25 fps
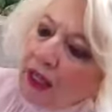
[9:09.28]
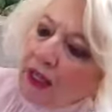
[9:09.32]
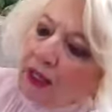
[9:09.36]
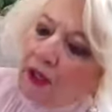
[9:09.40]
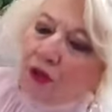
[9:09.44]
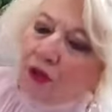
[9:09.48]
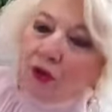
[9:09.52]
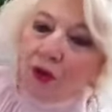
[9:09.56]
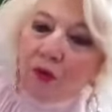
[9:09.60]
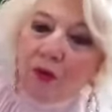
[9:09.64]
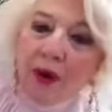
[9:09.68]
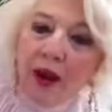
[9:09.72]
like
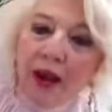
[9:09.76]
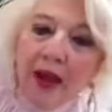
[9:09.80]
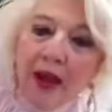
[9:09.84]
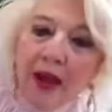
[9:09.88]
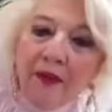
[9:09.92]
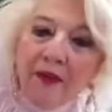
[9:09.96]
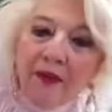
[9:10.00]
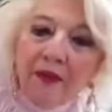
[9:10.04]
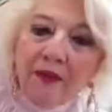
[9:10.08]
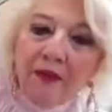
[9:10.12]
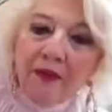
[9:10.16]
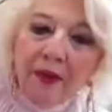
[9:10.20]
a
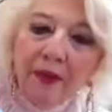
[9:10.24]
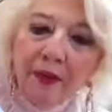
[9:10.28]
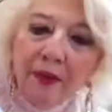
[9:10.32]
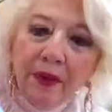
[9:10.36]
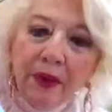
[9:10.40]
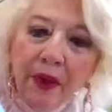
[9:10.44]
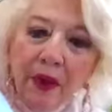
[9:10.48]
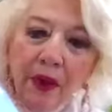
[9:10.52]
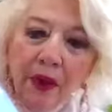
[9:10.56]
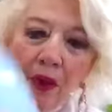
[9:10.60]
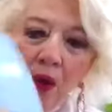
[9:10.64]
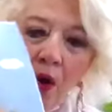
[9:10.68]
giraffe.
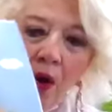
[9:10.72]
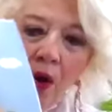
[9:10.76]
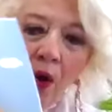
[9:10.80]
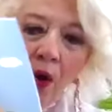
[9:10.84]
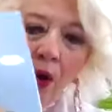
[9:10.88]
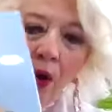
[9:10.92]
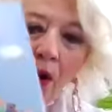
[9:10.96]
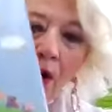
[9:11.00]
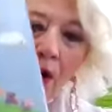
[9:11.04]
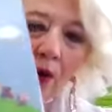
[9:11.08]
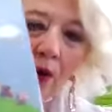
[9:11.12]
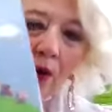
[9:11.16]

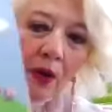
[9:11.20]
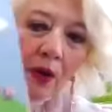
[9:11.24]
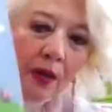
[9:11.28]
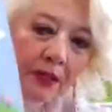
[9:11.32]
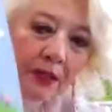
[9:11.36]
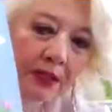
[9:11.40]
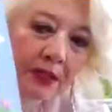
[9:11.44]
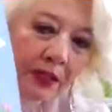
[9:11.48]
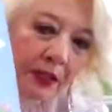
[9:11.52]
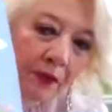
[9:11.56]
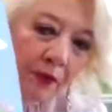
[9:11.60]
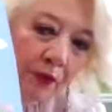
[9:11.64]

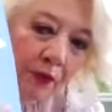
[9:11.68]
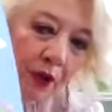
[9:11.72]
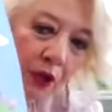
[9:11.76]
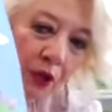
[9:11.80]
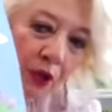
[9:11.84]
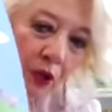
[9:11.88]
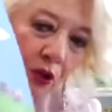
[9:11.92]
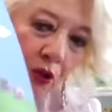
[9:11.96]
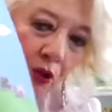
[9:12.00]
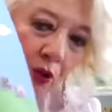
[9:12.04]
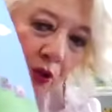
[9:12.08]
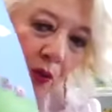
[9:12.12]
Let's see if we
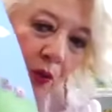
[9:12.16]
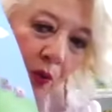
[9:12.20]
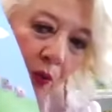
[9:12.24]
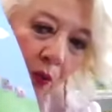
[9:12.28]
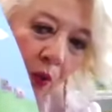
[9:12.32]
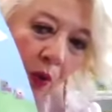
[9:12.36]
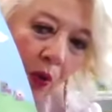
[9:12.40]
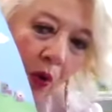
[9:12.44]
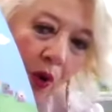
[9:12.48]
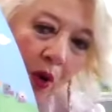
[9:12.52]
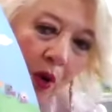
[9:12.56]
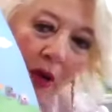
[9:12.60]
can do it.
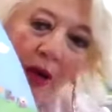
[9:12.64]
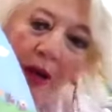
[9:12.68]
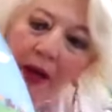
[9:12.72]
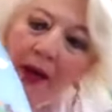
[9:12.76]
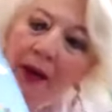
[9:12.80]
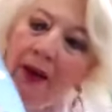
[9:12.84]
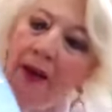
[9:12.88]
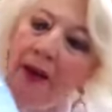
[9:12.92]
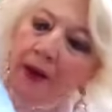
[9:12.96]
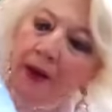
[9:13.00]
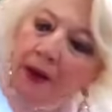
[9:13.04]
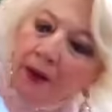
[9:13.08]

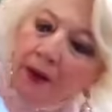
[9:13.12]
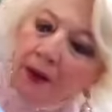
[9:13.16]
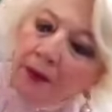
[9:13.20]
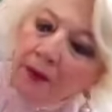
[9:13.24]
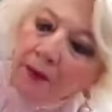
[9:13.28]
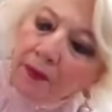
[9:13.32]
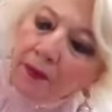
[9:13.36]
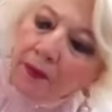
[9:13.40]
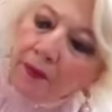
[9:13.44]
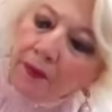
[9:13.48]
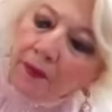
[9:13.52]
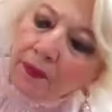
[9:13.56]
1,
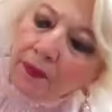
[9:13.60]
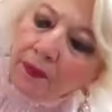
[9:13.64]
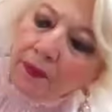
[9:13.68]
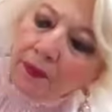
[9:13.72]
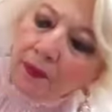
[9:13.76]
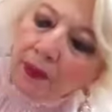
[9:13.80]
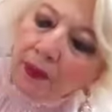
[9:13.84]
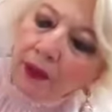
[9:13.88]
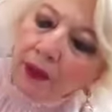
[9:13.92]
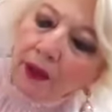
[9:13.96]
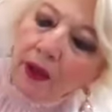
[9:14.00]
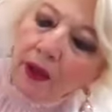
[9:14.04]

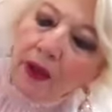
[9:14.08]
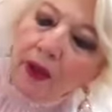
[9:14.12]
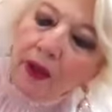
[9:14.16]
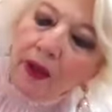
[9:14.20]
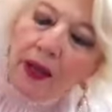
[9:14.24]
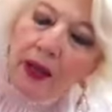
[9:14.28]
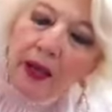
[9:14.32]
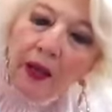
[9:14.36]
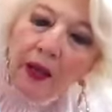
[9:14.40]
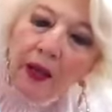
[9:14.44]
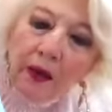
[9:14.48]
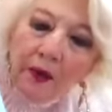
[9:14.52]

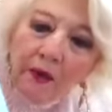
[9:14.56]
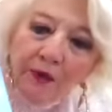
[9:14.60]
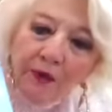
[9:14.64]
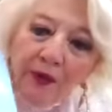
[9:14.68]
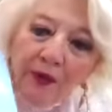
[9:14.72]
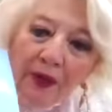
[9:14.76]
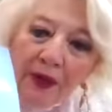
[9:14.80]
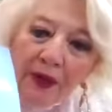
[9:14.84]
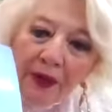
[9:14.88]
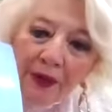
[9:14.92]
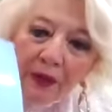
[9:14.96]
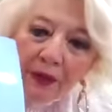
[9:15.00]

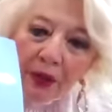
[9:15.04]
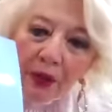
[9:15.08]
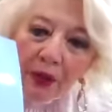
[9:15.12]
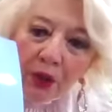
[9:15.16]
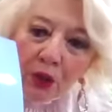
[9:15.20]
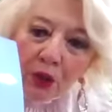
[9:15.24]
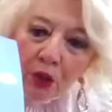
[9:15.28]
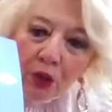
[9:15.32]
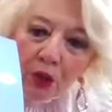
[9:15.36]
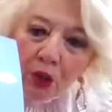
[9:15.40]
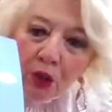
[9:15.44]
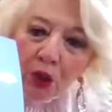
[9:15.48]
elephant.
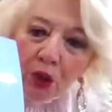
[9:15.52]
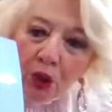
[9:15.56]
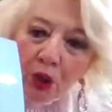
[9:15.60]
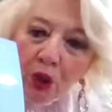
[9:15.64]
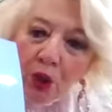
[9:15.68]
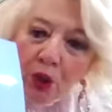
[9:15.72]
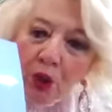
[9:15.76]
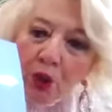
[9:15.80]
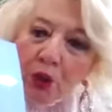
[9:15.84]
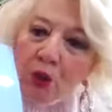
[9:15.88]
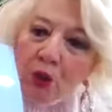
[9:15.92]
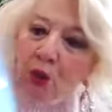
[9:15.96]

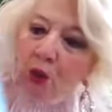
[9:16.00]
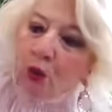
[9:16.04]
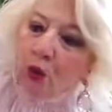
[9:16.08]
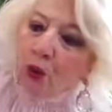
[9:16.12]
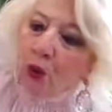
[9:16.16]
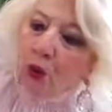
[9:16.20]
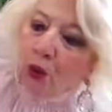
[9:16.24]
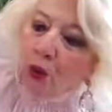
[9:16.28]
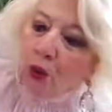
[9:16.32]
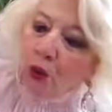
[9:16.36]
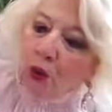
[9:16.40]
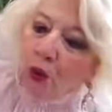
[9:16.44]

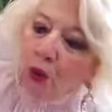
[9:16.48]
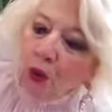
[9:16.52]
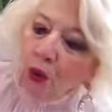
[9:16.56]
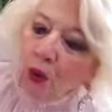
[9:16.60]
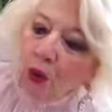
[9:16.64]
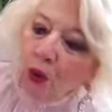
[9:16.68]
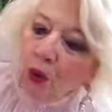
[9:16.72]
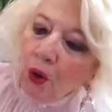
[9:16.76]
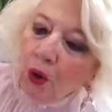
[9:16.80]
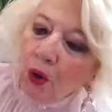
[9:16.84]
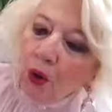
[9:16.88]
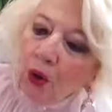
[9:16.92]
2,
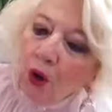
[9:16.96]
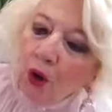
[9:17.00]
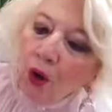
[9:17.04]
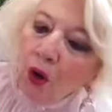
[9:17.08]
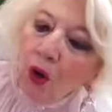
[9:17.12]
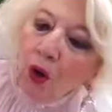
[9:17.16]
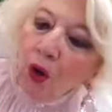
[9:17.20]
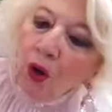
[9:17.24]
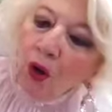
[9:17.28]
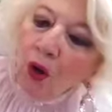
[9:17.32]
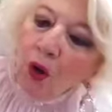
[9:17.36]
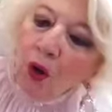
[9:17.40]

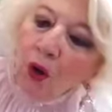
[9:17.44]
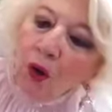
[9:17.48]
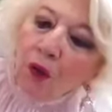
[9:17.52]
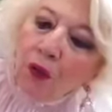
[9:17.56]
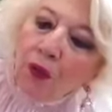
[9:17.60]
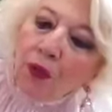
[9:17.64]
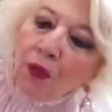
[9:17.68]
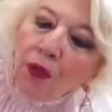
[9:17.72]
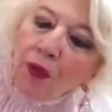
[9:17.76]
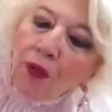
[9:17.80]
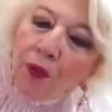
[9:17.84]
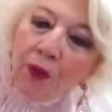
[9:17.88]

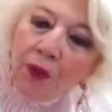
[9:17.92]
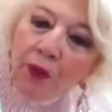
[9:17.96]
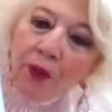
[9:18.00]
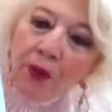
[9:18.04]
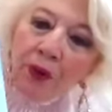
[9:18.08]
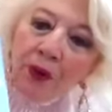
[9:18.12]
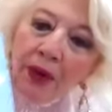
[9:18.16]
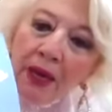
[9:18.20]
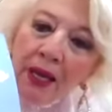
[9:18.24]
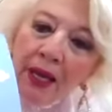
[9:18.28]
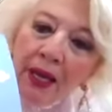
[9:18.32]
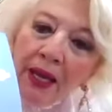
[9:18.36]

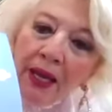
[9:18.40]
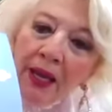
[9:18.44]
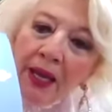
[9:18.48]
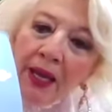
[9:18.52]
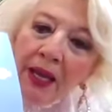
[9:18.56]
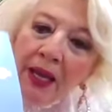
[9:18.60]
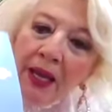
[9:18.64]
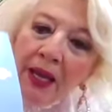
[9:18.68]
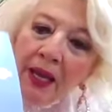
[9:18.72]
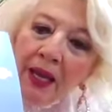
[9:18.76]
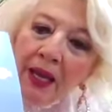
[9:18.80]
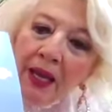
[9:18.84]

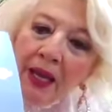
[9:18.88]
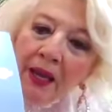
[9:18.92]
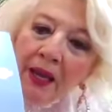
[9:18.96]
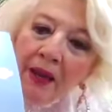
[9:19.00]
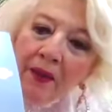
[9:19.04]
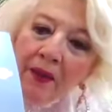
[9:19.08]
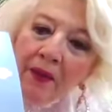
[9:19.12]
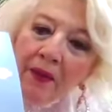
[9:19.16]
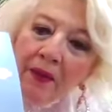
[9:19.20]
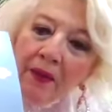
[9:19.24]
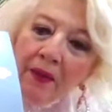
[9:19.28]
3,